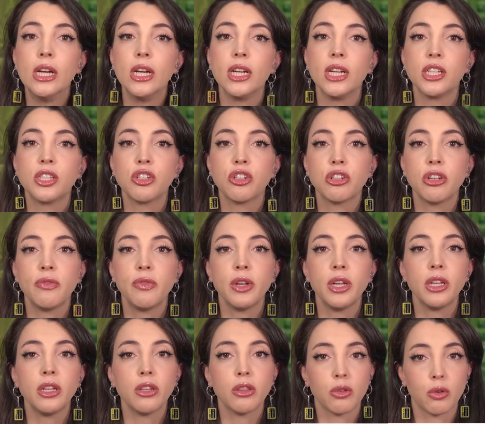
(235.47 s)
a
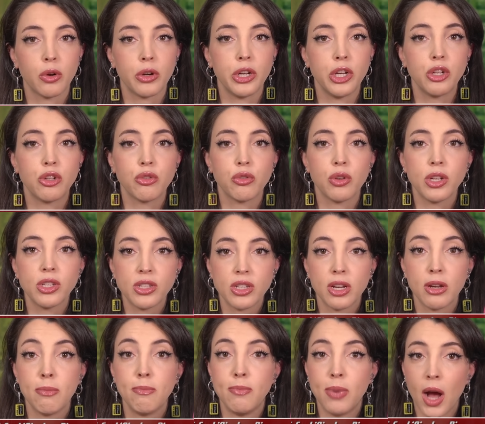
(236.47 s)
certificate authority
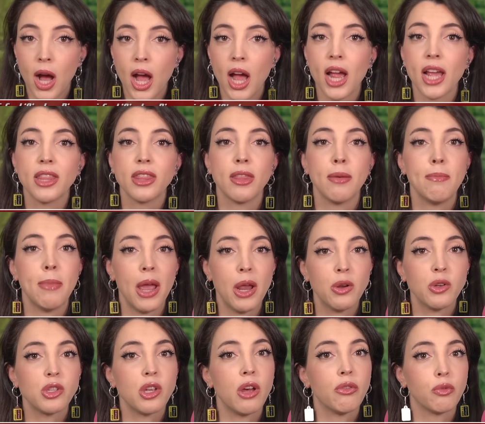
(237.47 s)
trusted by the
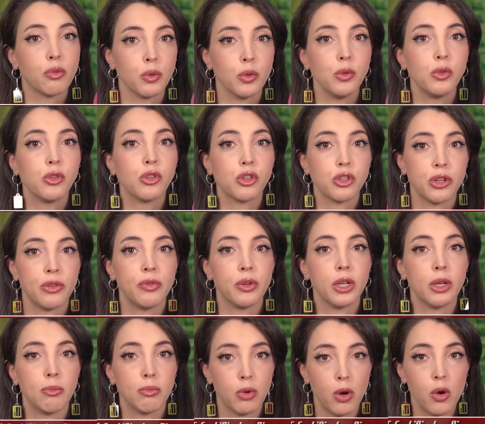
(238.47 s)
Microsoft Root
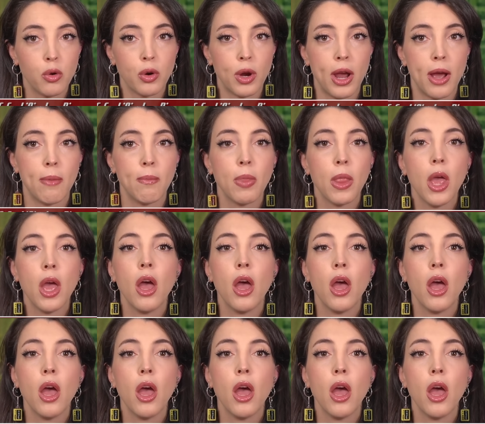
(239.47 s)
Certificate Program.